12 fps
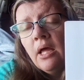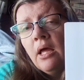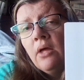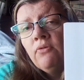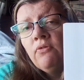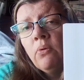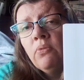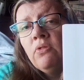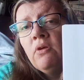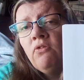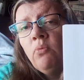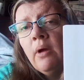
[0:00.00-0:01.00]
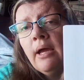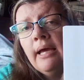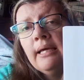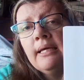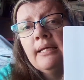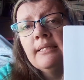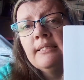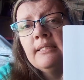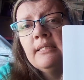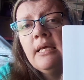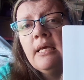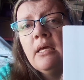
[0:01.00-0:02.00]
So this way I can
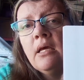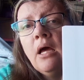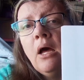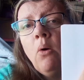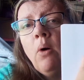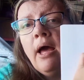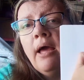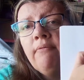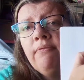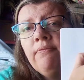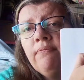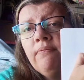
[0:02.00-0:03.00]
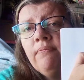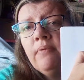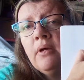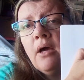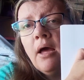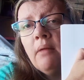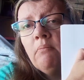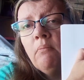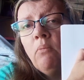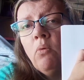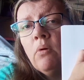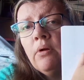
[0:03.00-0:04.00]
see, oh, I've got
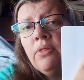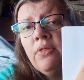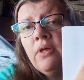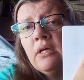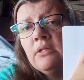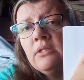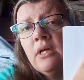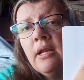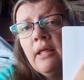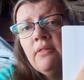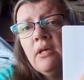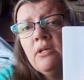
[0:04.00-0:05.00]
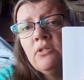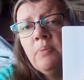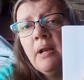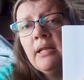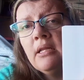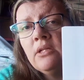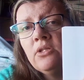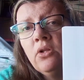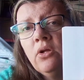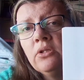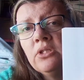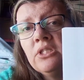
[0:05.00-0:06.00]
more things done on these, but I need to
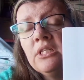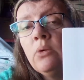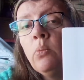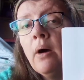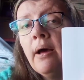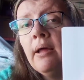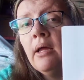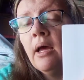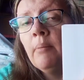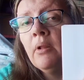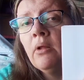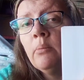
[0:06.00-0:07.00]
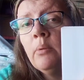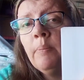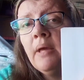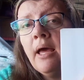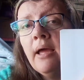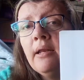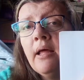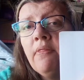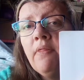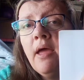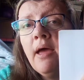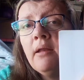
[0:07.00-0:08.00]
look to see why I'm a little bit behind
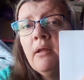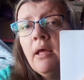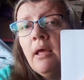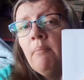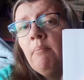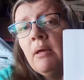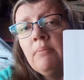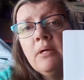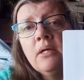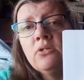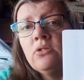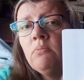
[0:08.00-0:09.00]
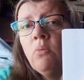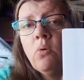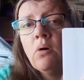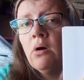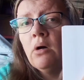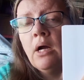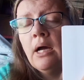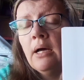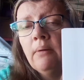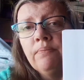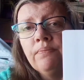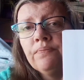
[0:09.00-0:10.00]
on that. Maybe it's more
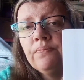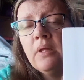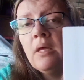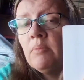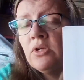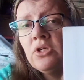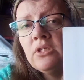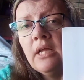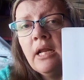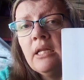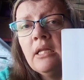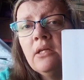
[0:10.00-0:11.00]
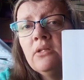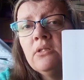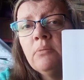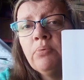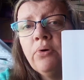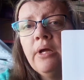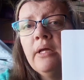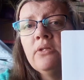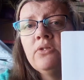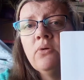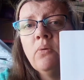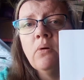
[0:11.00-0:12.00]
images that I need to
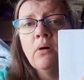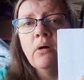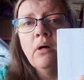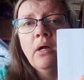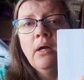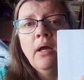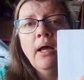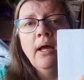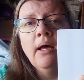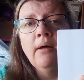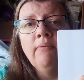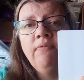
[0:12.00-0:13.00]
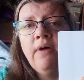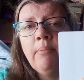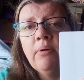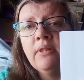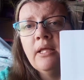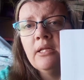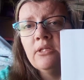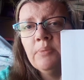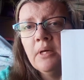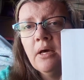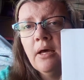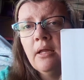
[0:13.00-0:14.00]
print, or fabric that needs to be
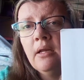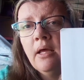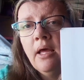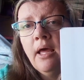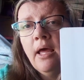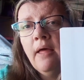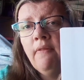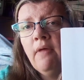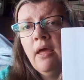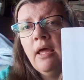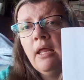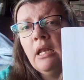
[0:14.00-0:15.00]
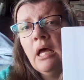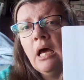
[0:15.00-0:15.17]
cut. And then